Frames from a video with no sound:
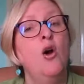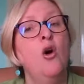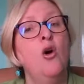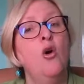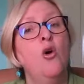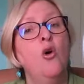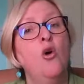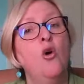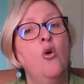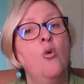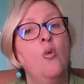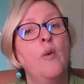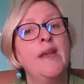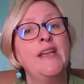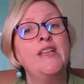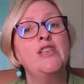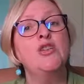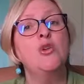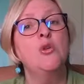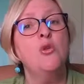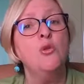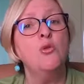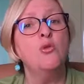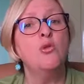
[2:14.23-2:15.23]
or we
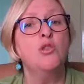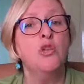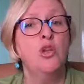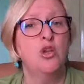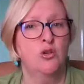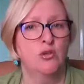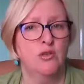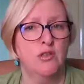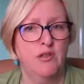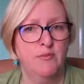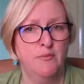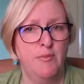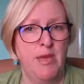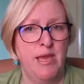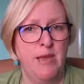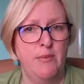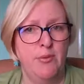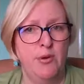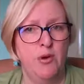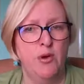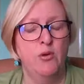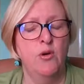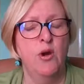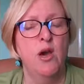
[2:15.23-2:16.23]
talk to lots of
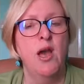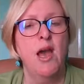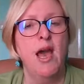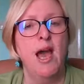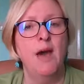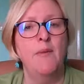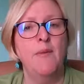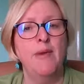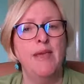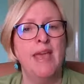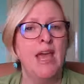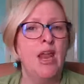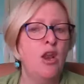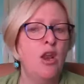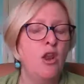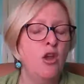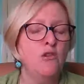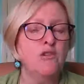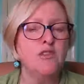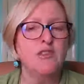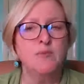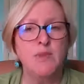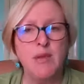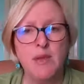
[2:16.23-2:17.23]
people and we get
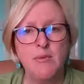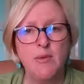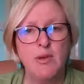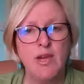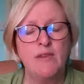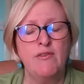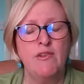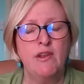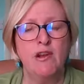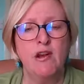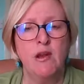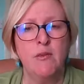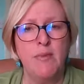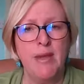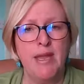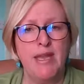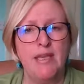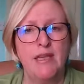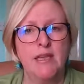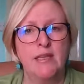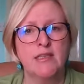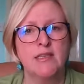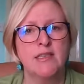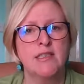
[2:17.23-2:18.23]
lots of people giving our
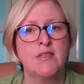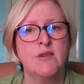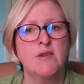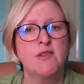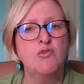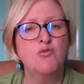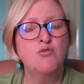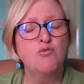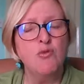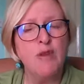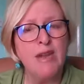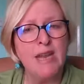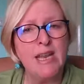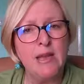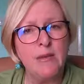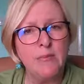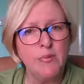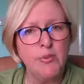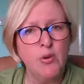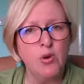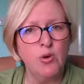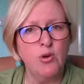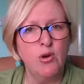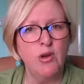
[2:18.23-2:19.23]
opinions. And so it's really
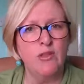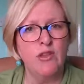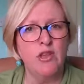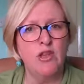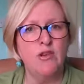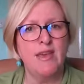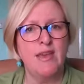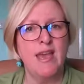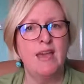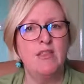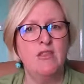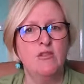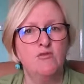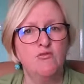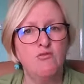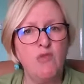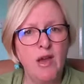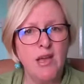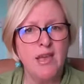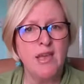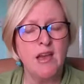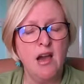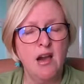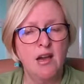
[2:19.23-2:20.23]
important that you get the
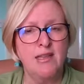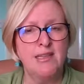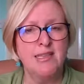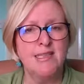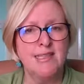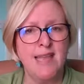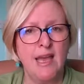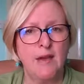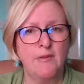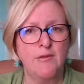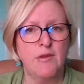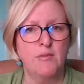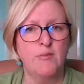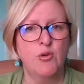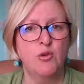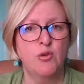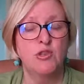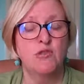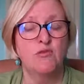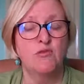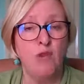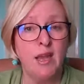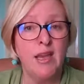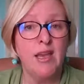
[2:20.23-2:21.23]
right kind of sounding boards,
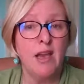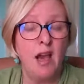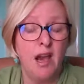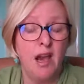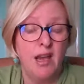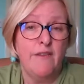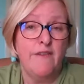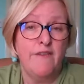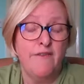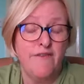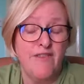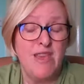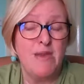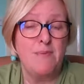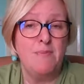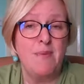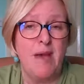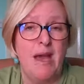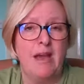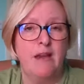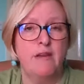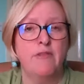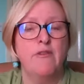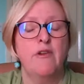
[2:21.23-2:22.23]
the right kind of
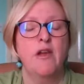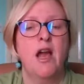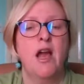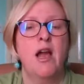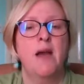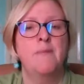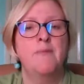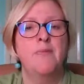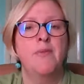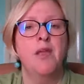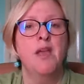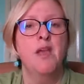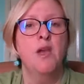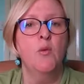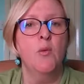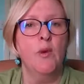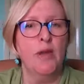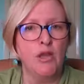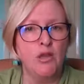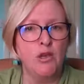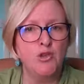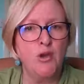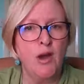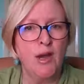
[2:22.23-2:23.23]
feedback when
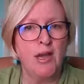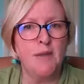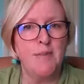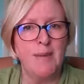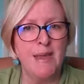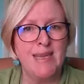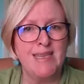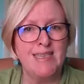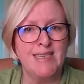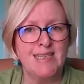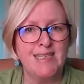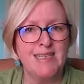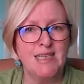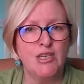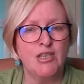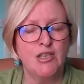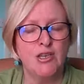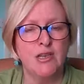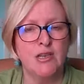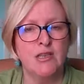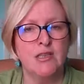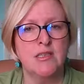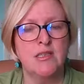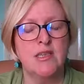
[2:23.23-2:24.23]
you're trying to make
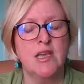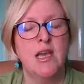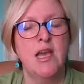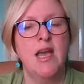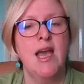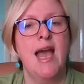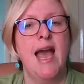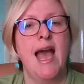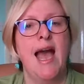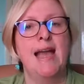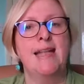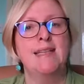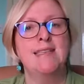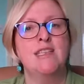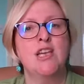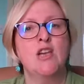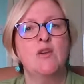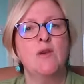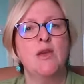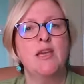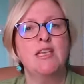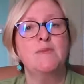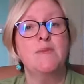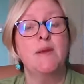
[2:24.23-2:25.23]
decisions. And so
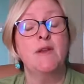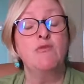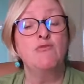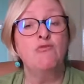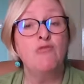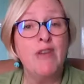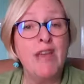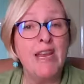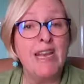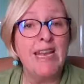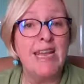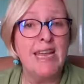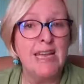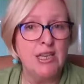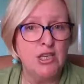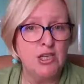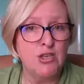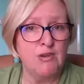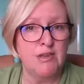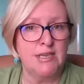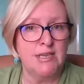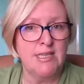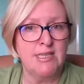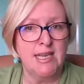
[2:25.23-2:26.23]
it's been really
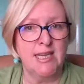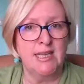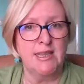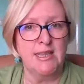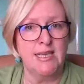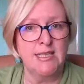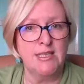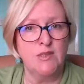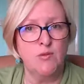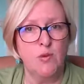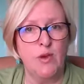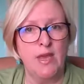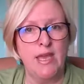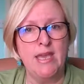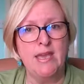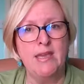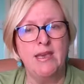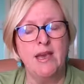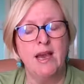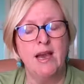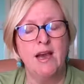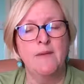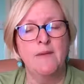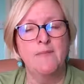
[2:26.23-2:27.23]
interesting this
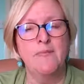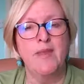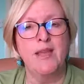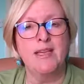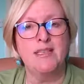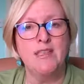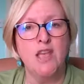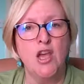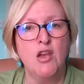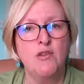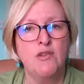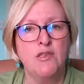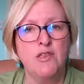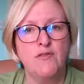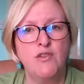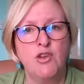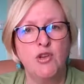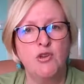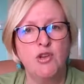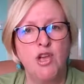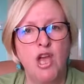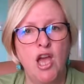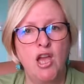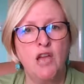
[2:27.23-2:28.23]
week. As those of
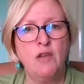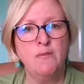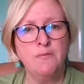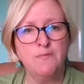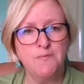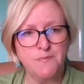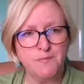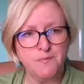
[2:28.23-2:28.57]
you know,